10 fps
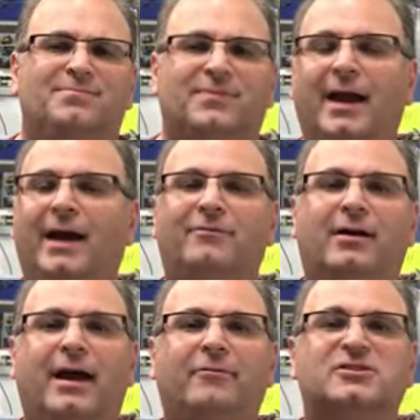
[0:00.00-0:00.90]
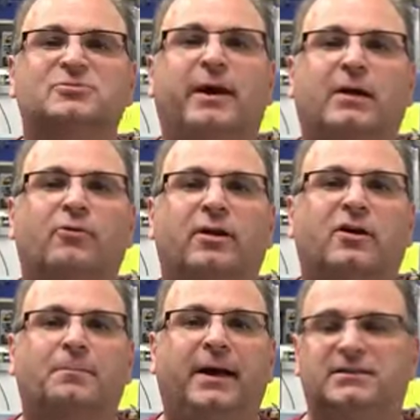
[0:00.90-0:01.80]
everyone's making really
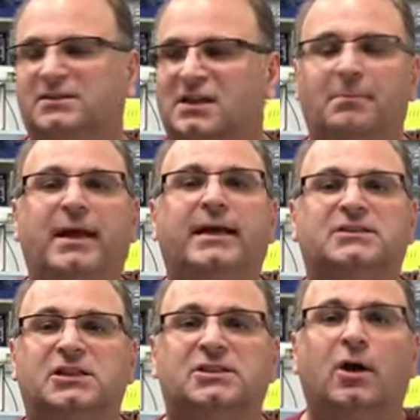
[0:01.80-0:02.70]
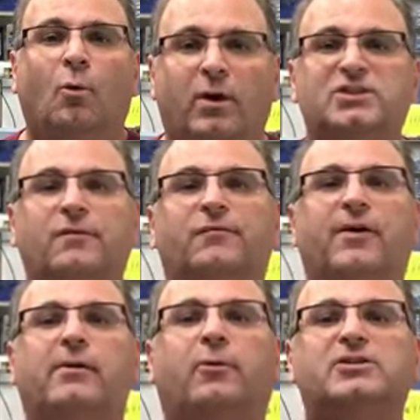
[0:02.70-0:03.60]
good paint. To me, it's just once you
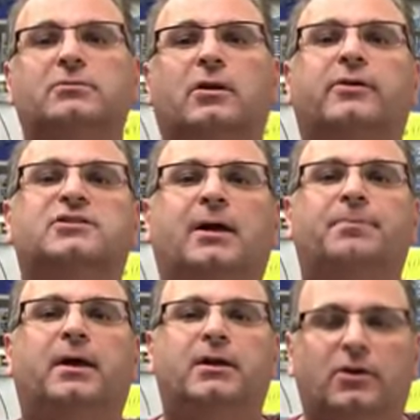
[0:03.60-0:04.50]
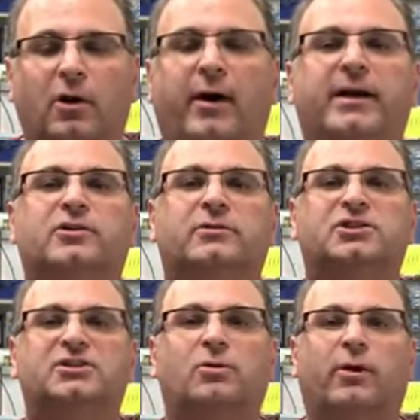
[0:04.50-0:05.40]
learn something and you know how to do it
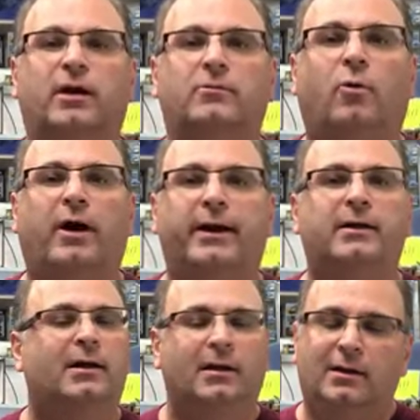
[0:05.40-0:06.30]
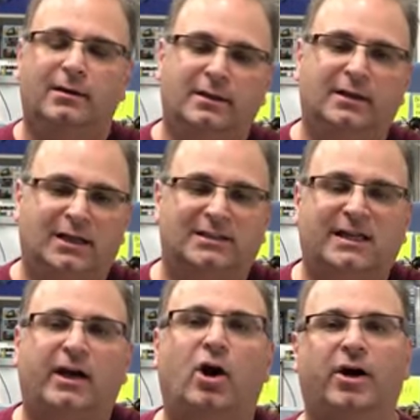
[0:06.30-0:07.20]
just the way you want it, it's
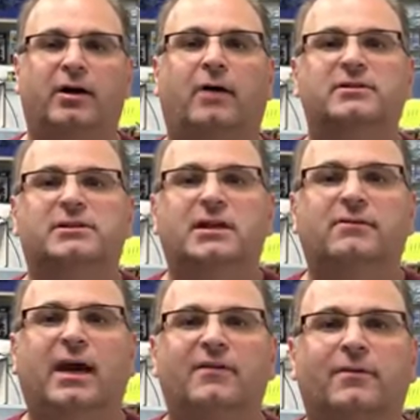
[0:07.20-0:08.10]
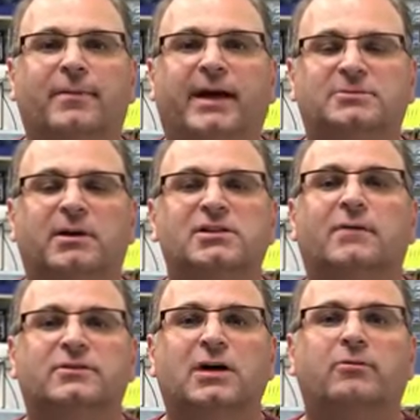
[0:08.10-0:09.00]
kind of hard to always deviate from that, especially
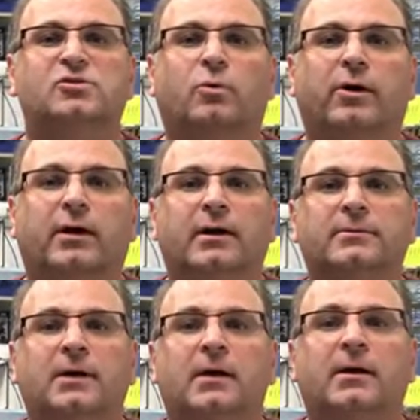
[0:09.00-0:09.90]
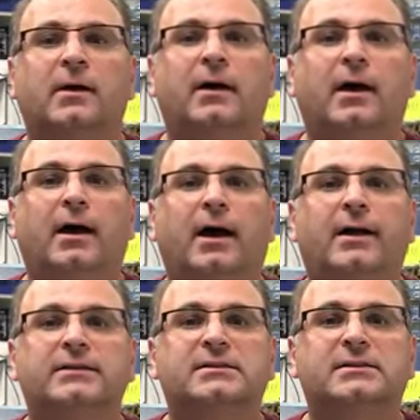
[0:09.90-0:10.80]
if it's always working.
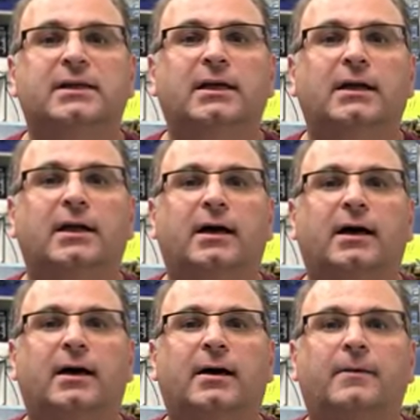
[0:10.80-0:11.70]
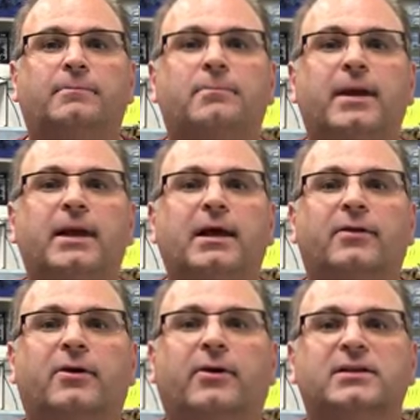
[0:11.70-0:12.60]
Let's see. Any
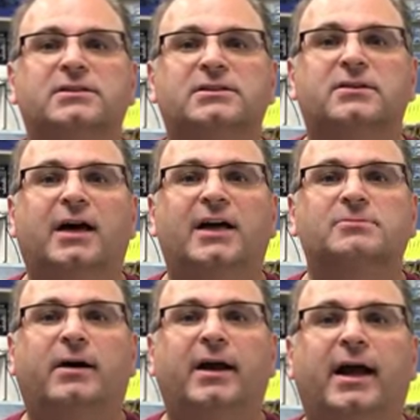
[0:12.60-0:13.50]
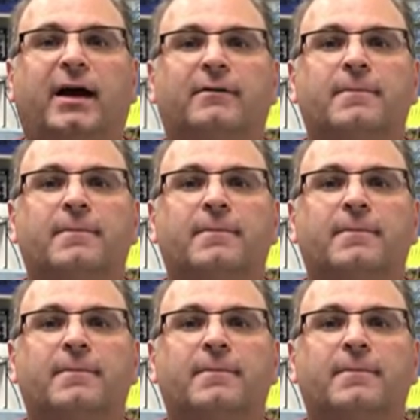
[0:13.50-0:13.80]
other questions you guys might have?